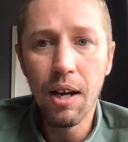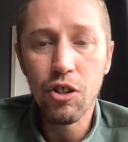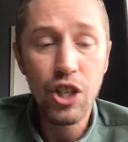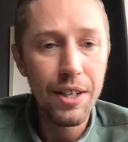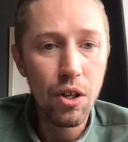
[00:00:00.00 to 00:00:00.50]

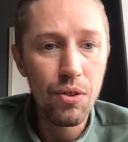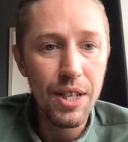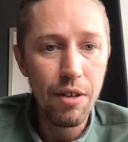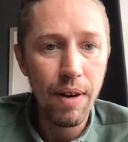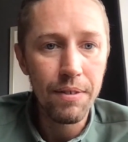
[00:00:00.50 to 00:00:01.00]
Share the
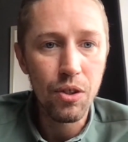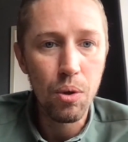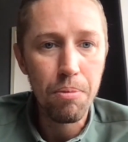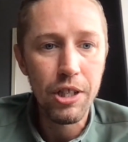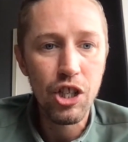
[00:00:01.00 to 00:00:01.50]
content around. I
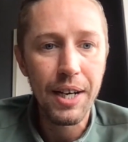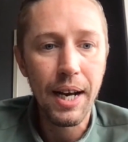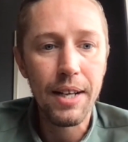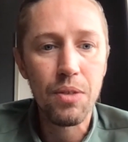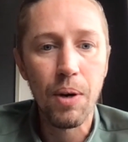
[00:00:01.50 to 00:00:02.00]
do appreciate
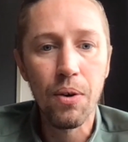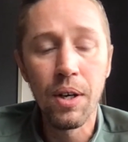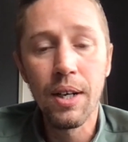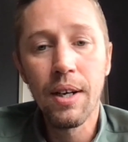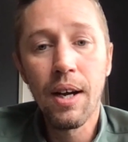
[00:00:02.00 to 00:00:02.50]
that as well.